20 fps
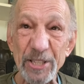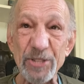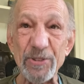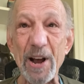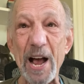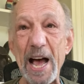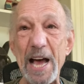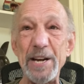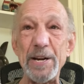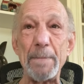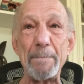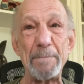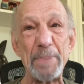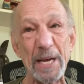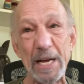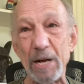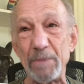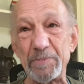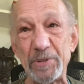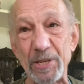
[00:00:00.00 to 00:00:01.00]
trying to
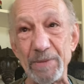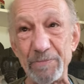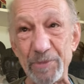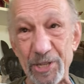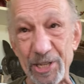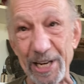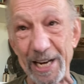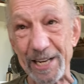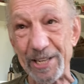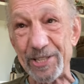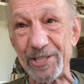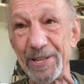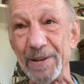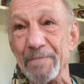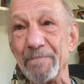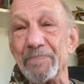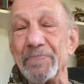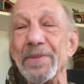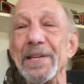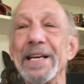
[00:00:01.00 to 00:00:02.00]
pick up some chicks.
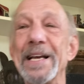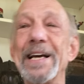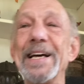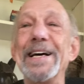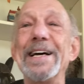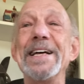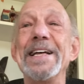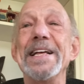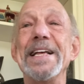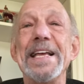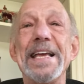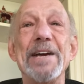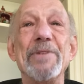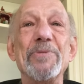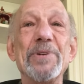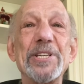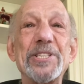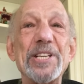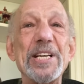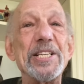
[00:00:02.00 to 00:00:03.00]
It
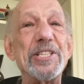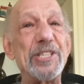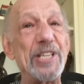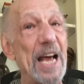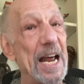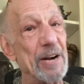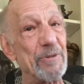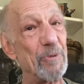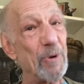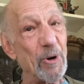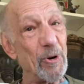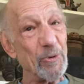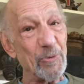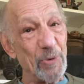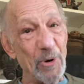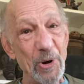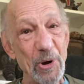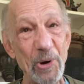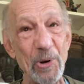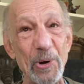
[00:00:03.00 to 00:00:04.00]
was a general
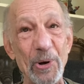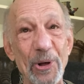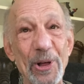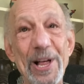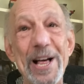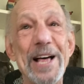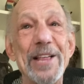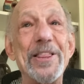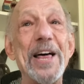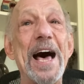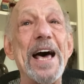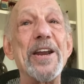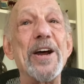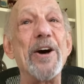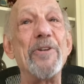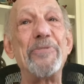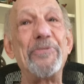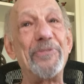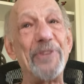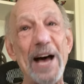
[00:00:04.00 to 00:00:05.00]
rule that a
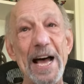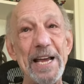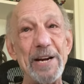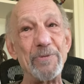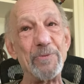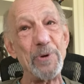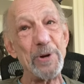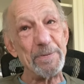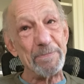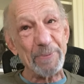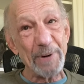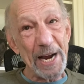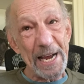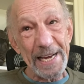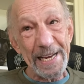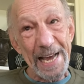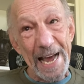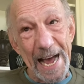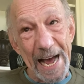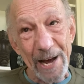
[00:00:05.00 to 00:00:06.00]
fight would
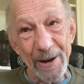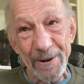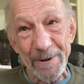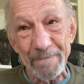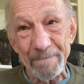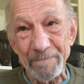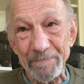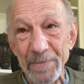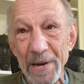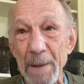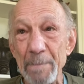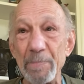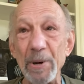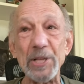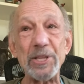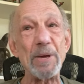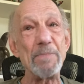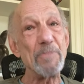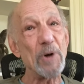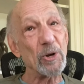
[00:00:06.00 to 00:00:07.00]
break out,
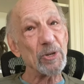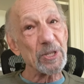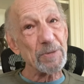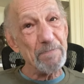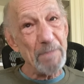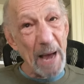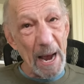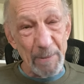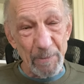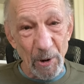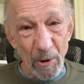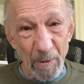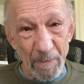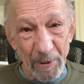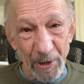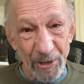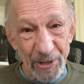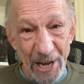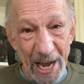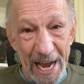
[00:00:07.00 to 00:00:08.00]
but the most
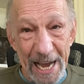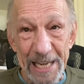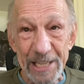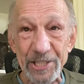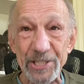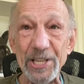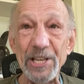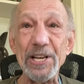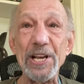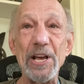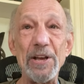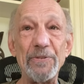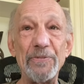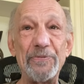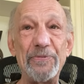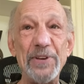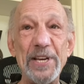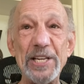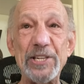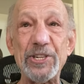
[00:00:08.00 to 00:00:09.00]
memorable nights
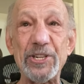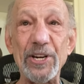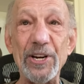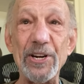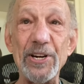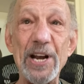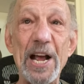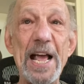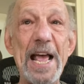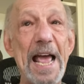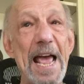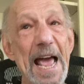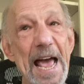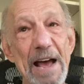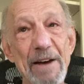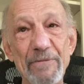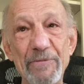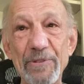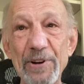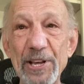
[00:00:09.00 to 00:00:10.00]
featured
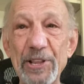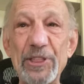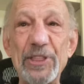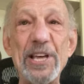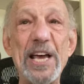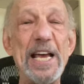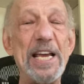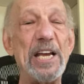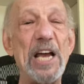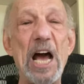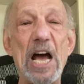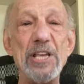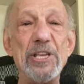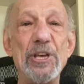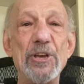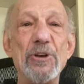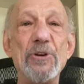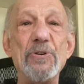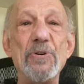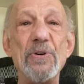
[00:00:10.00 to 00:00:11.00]
everything
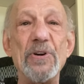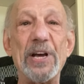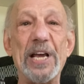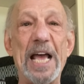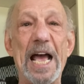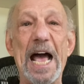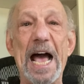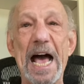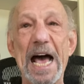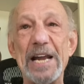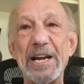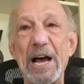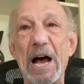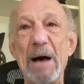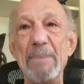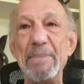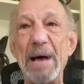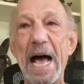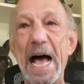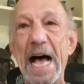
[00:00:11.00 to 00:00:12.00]
you can
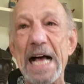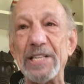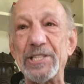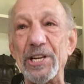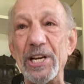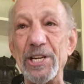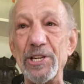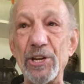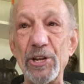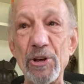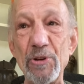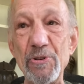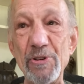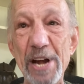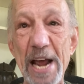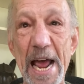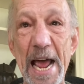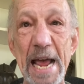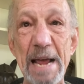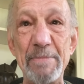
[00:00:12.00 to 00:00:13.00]
imagine. You
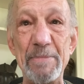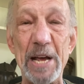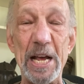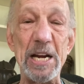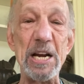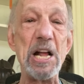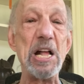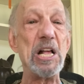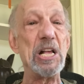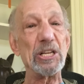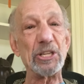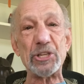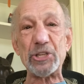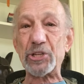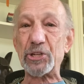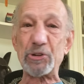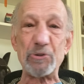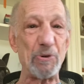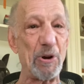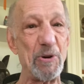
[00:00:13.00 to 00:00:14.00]
name it.
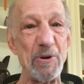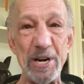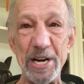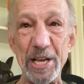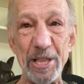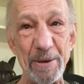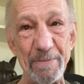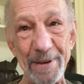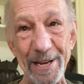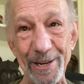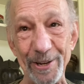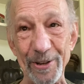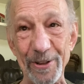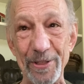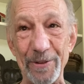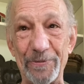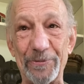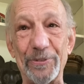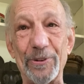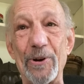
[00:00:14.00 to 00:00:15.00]
Screwing in the middle of
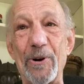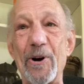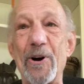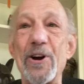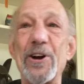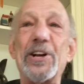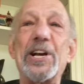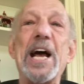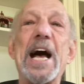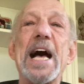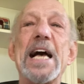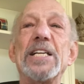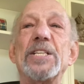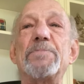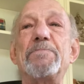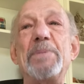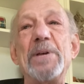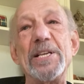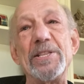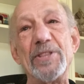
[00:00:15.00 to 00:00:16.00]
the floor, guys
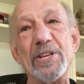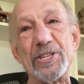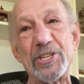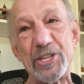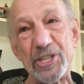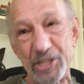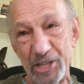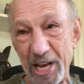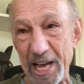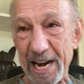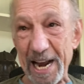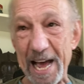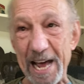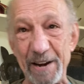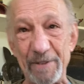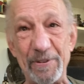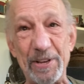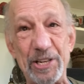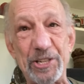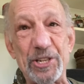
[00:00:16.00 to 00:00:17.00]
beating the shit out
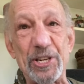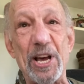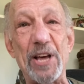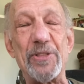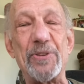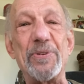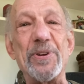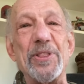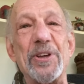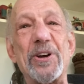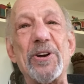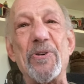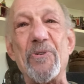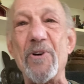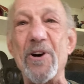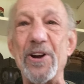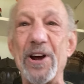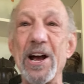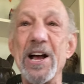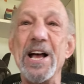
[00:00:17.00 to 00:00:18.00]
of each other in the
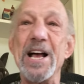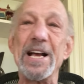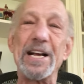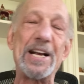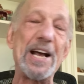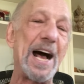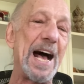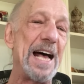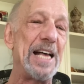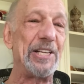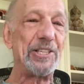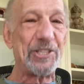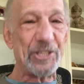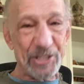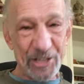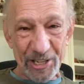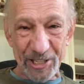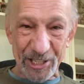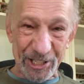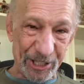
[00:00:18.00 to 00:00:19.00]
corner, guys
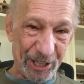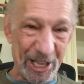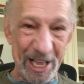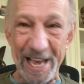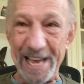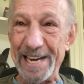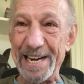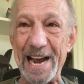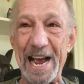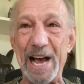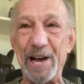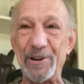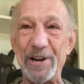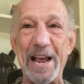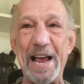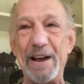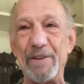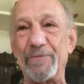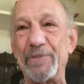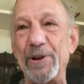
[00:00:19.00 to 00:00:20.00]
just laid out
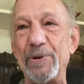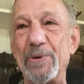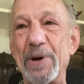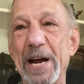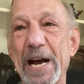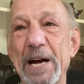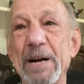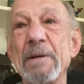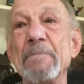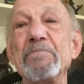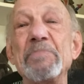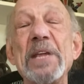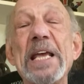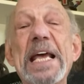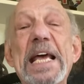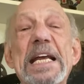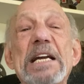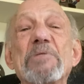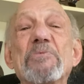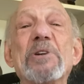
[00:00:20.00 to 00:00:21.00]
everywhere.
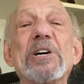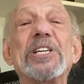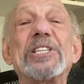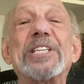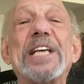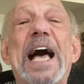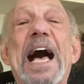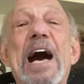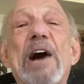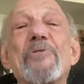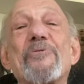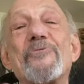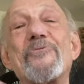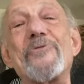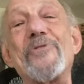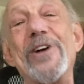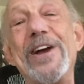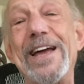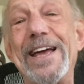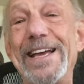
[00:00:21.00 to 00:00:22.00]
It was
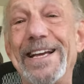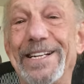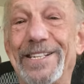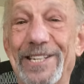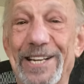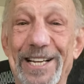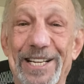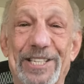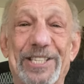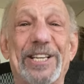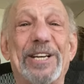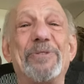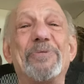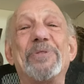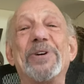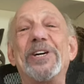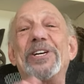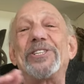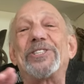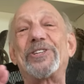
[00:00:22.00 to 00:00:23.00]
outrageous. It
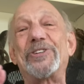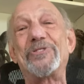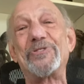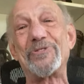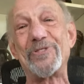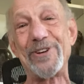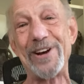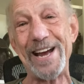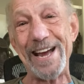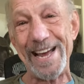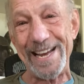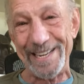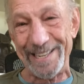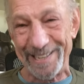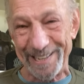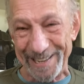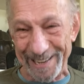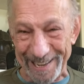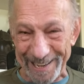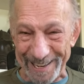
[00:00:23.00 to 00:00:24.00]
was great.